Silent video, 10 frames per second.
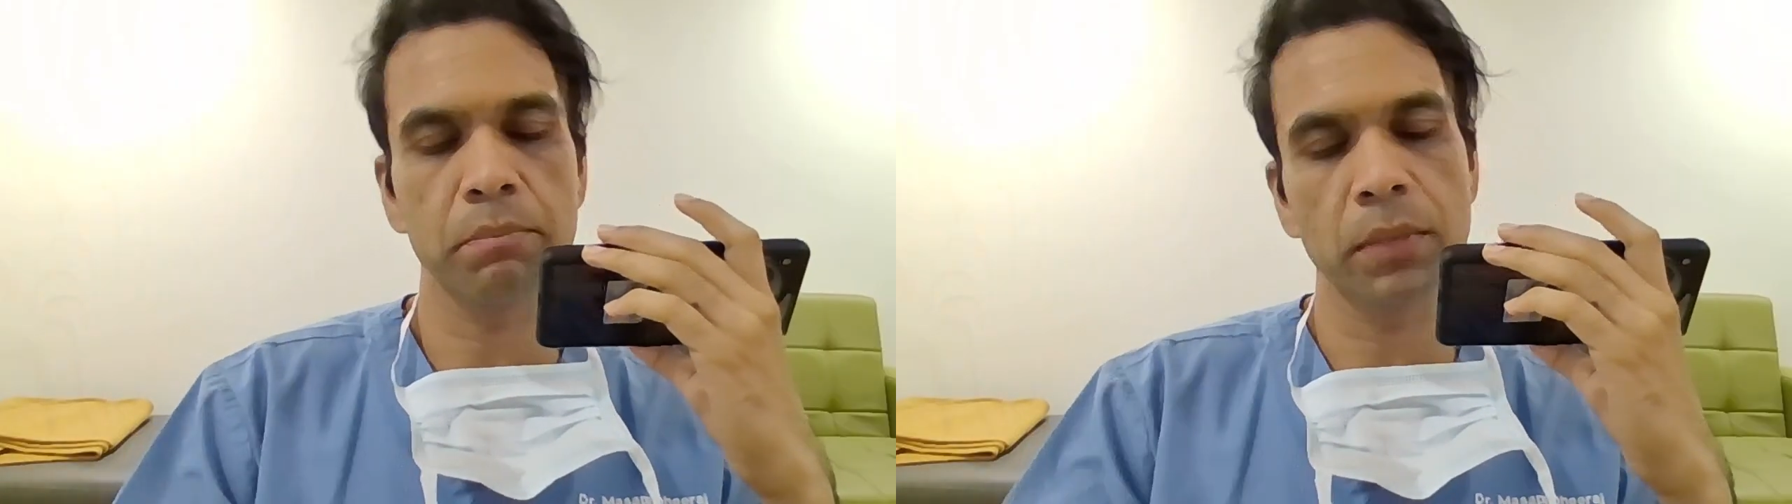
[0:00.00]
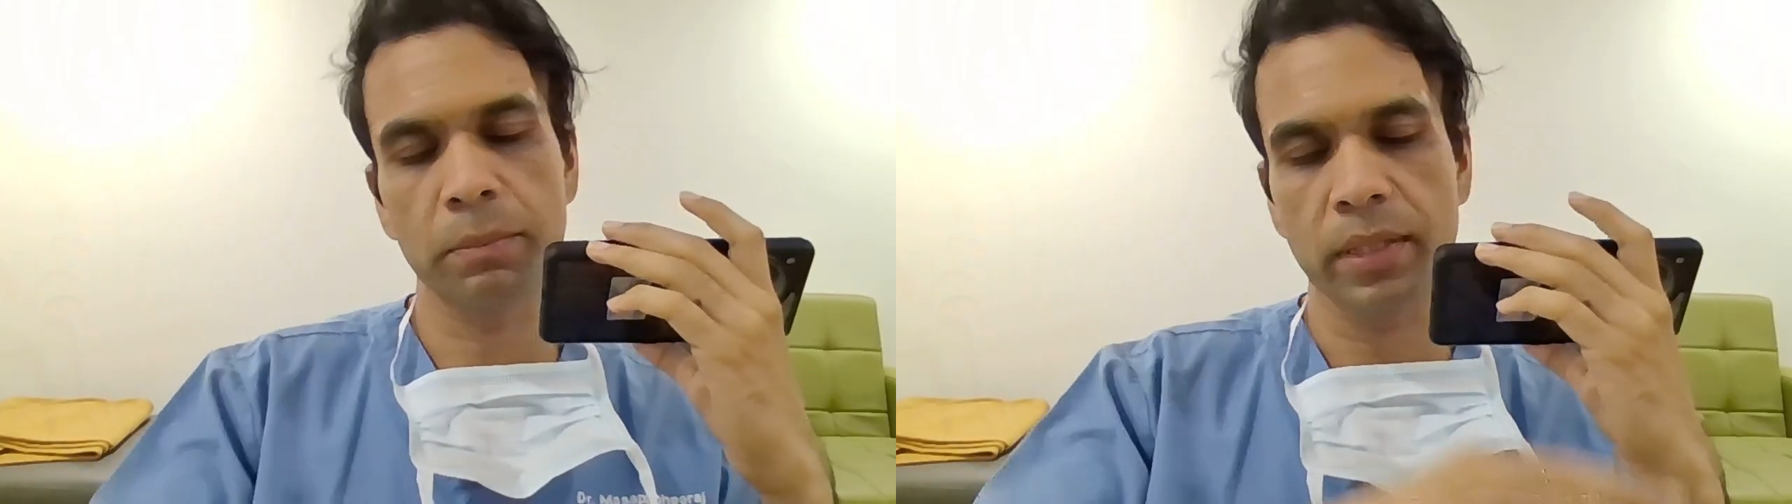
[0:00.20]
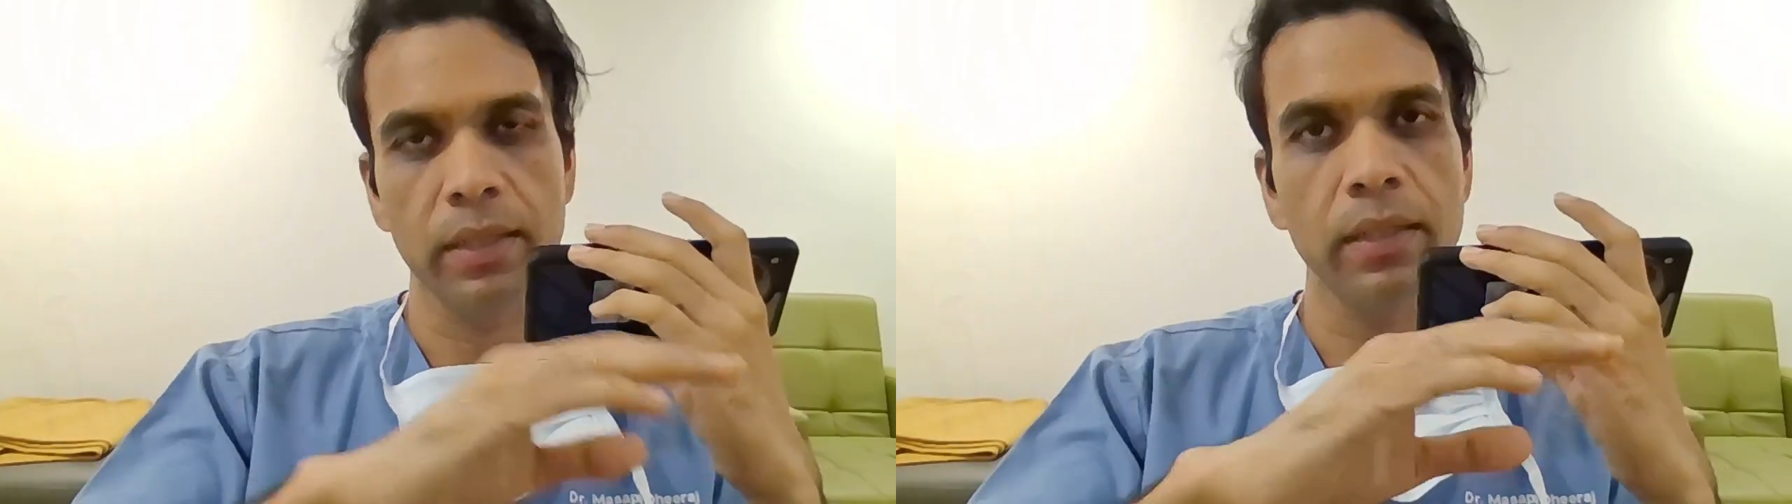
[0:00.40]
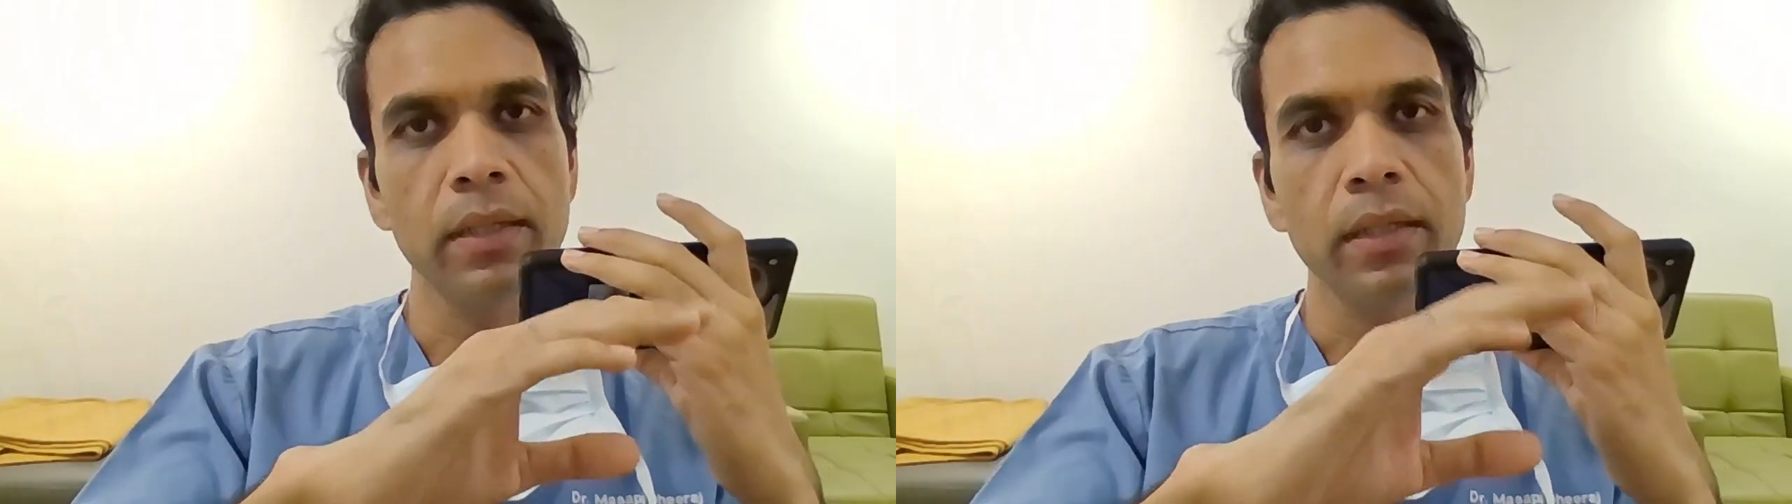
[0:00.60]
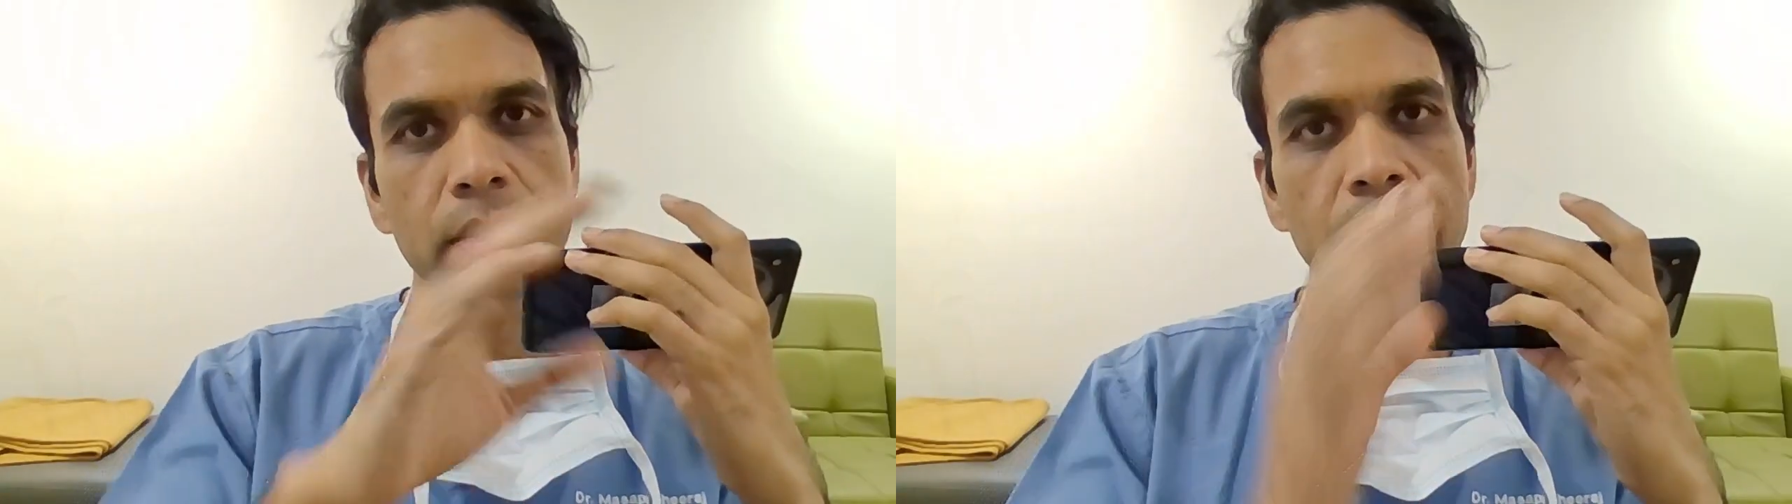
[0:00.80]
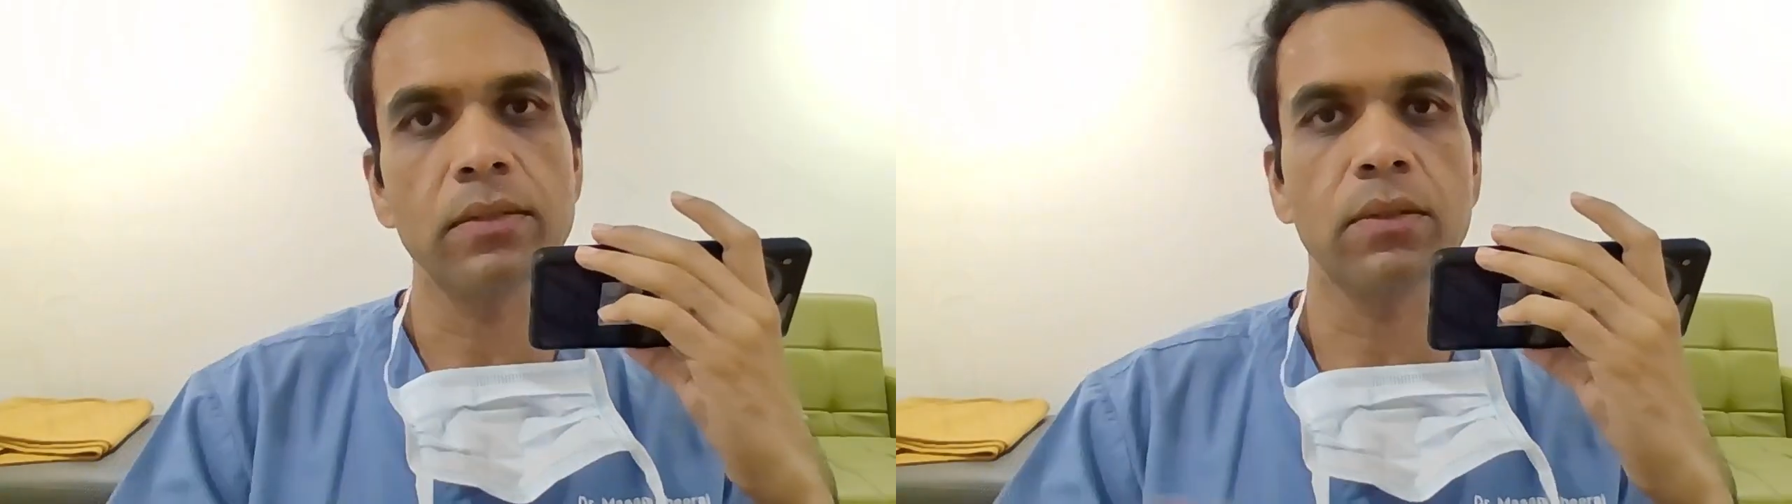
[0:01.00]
memory. That is